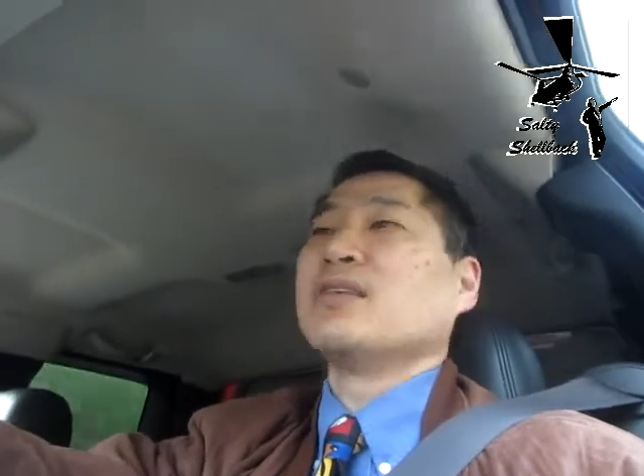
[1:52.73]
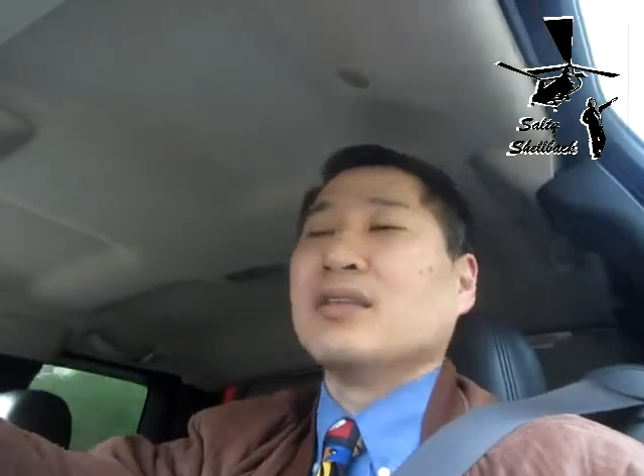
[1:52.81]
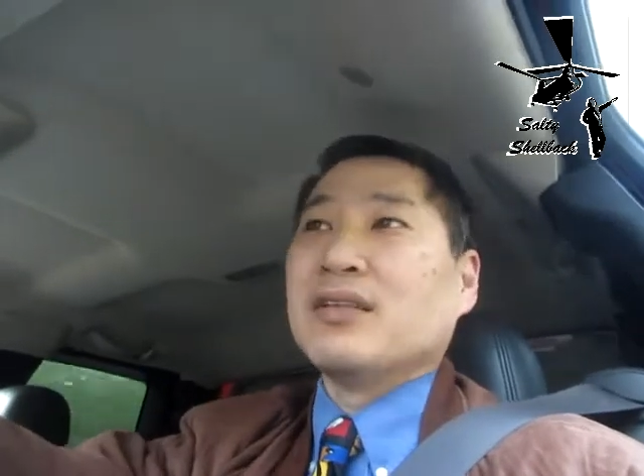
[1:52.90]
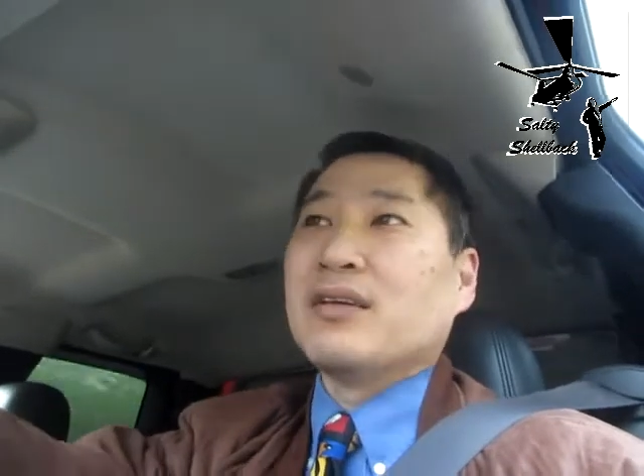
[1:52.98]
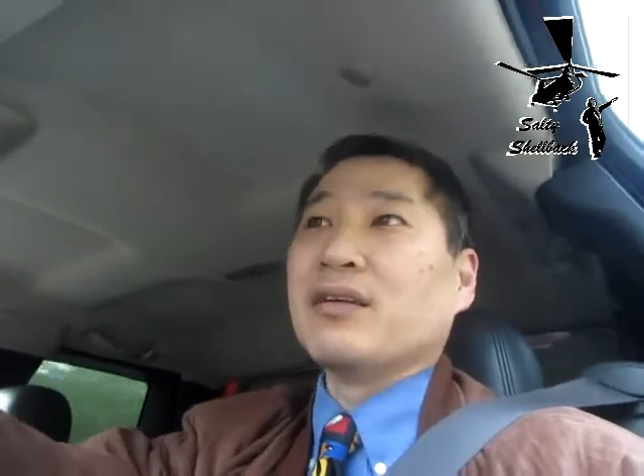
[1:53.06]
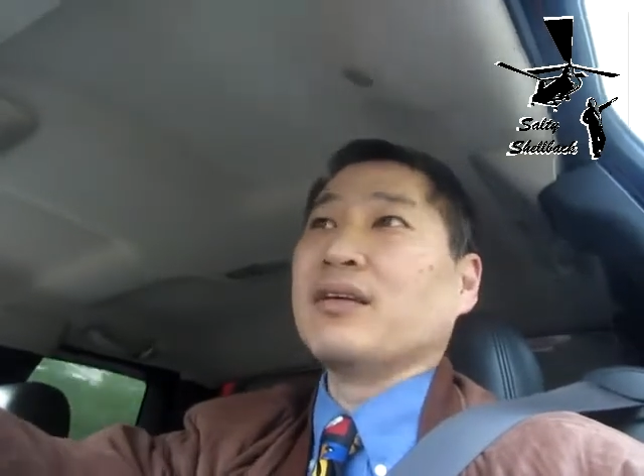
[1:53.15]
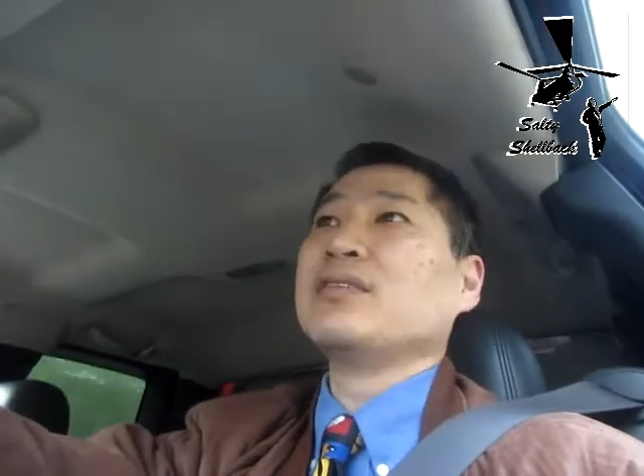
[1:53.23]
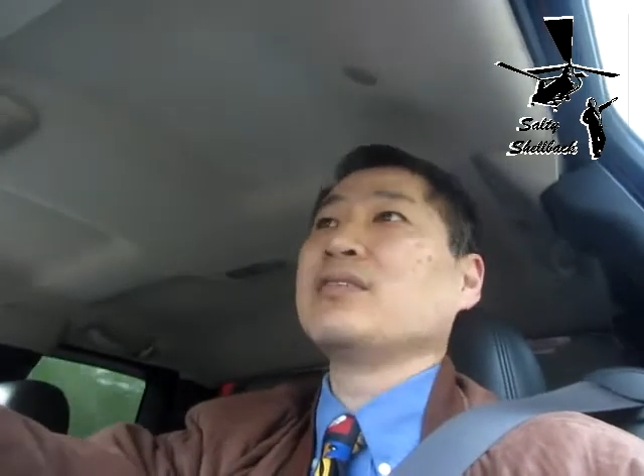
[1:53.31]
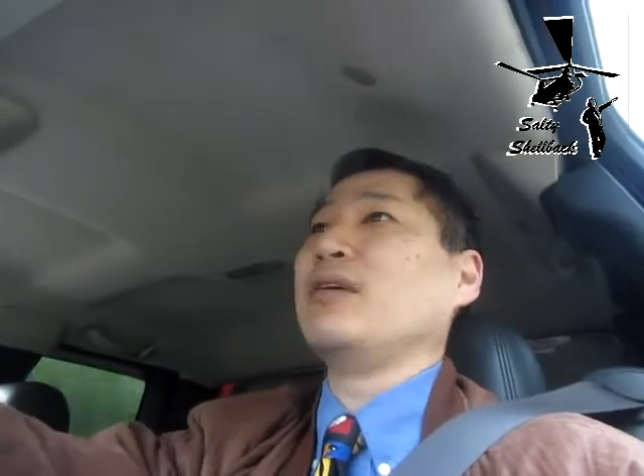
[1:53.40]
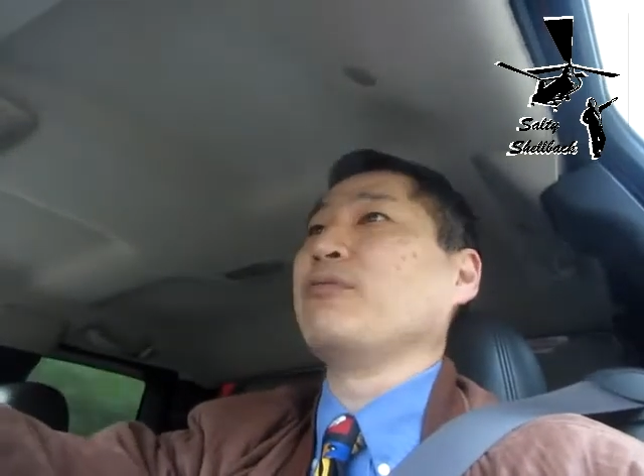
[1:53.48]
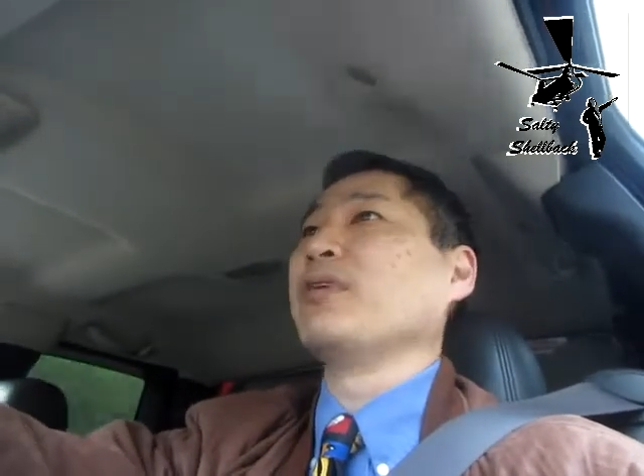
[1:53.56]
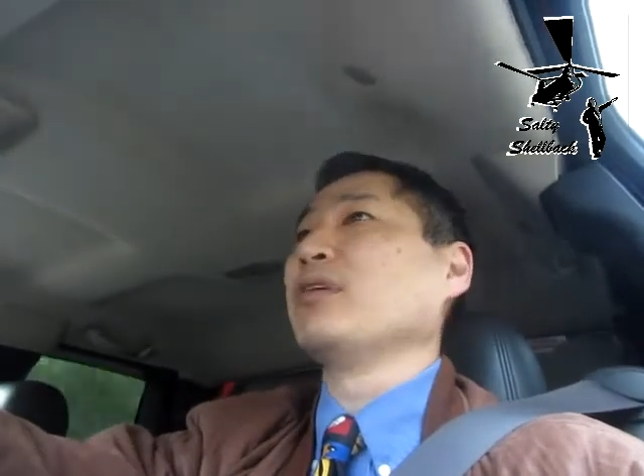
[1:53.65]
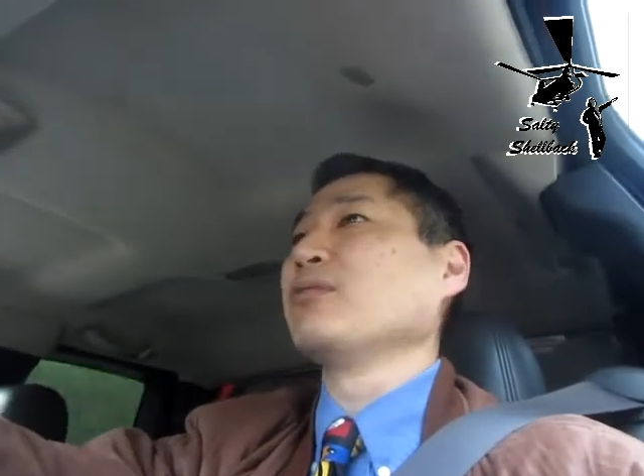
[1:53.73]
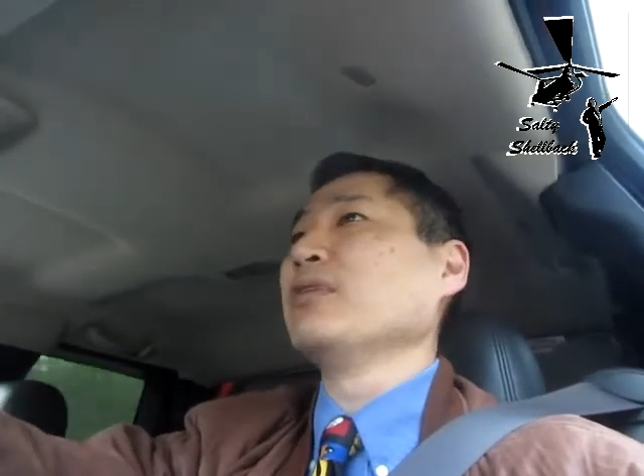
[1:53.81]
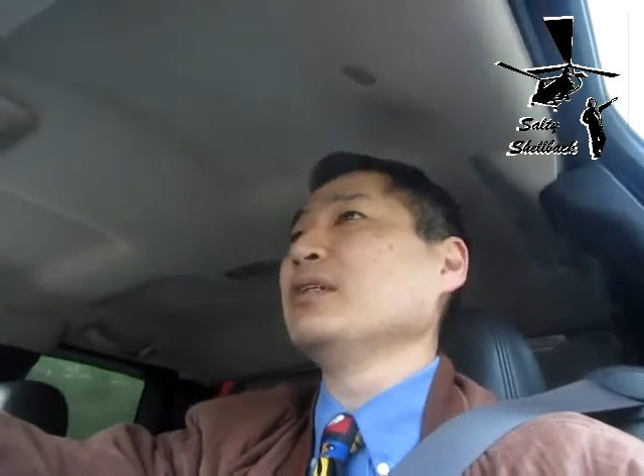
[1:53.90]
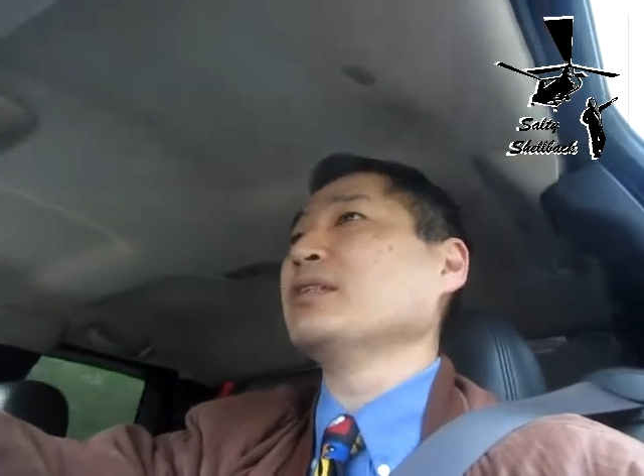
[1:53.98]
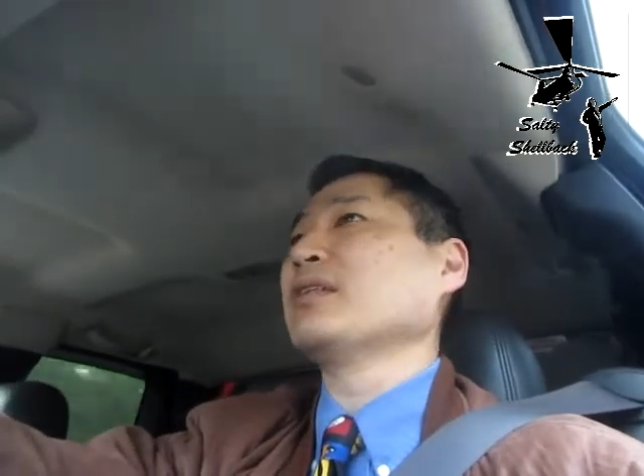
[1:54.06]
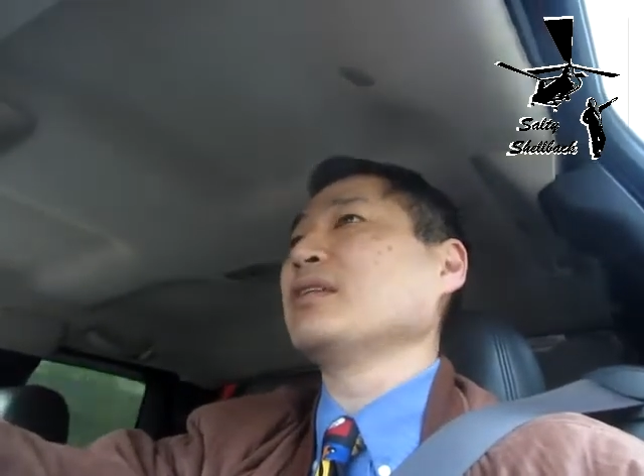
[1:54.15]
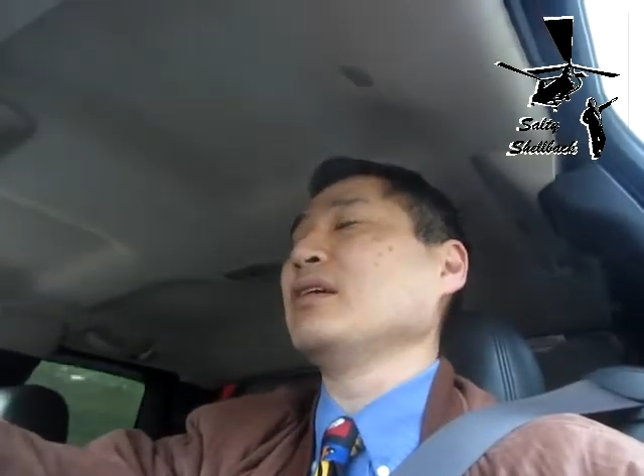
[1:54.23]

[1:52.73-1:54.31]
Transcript: then there is a real risk